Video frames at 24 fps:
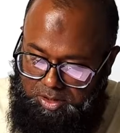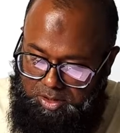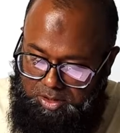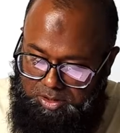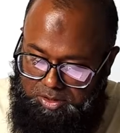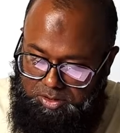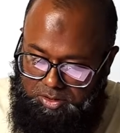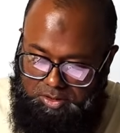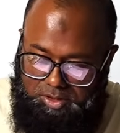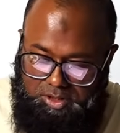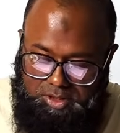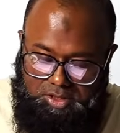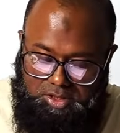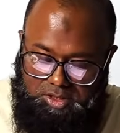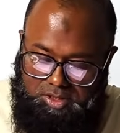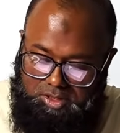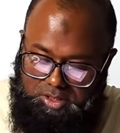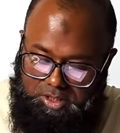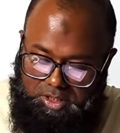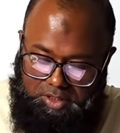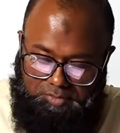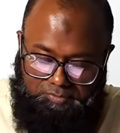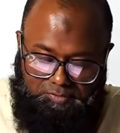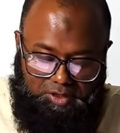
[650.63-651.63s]
So this is
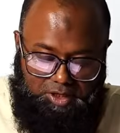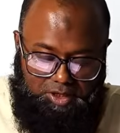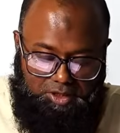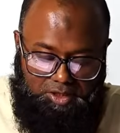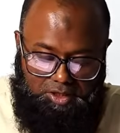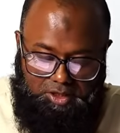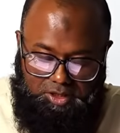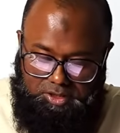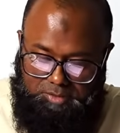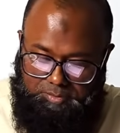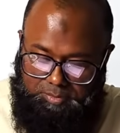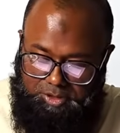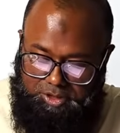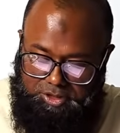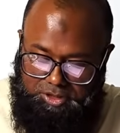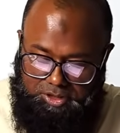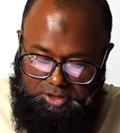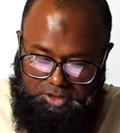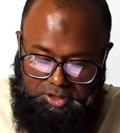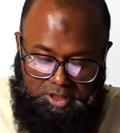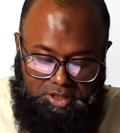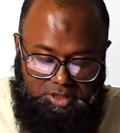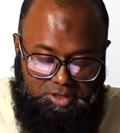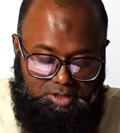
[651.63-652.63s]
the final
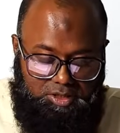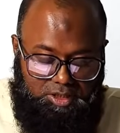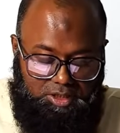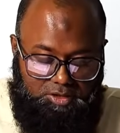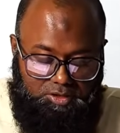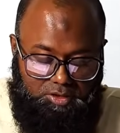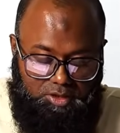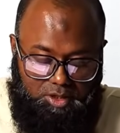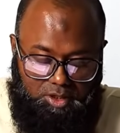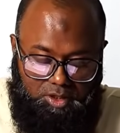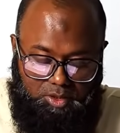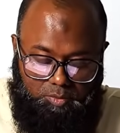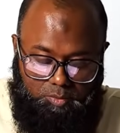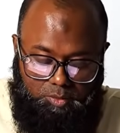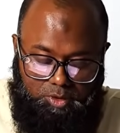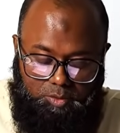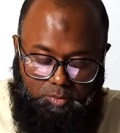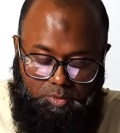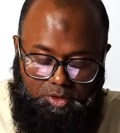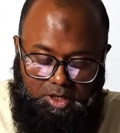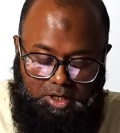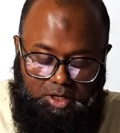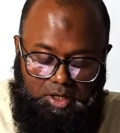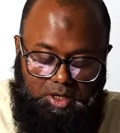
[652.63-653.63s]
expression, guys, that we
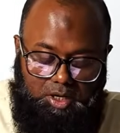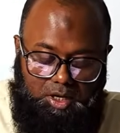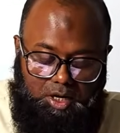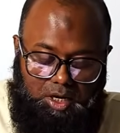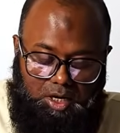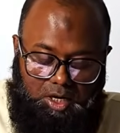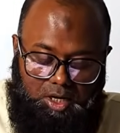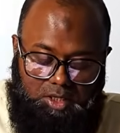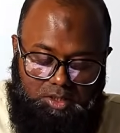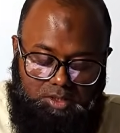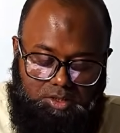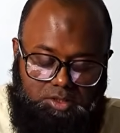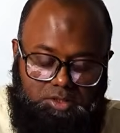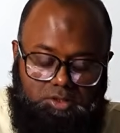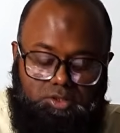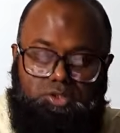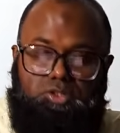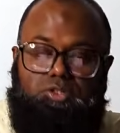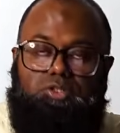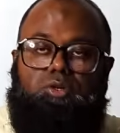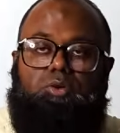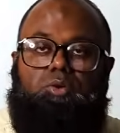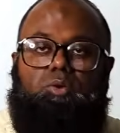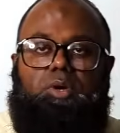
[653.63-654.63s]
were asked to
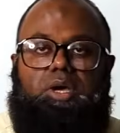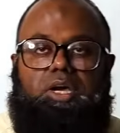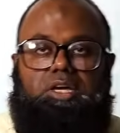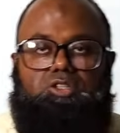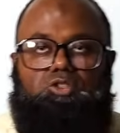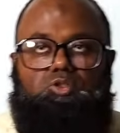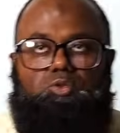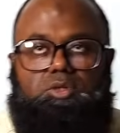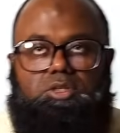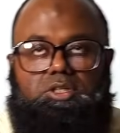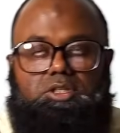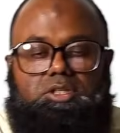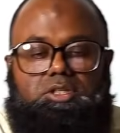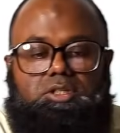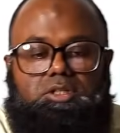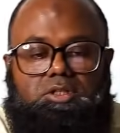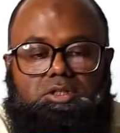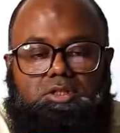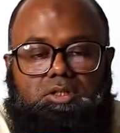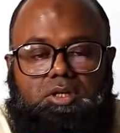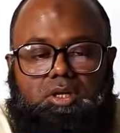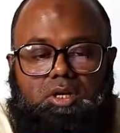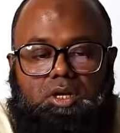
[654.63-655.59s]
show actually here.